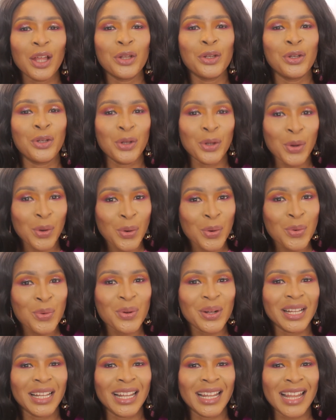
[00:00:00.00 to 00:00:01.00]
no
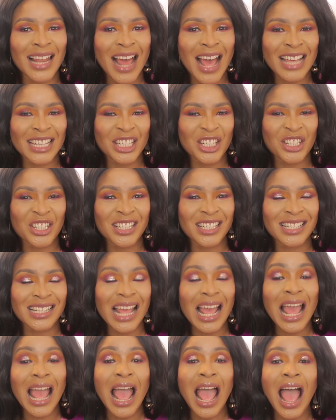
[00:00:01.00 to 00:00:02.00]
lashes.
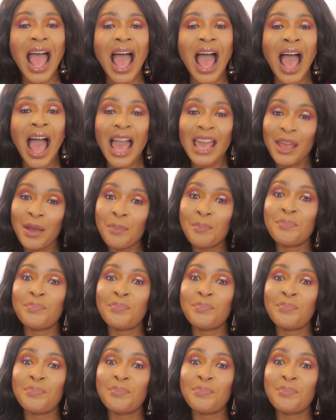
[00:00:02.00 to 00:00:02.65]
I am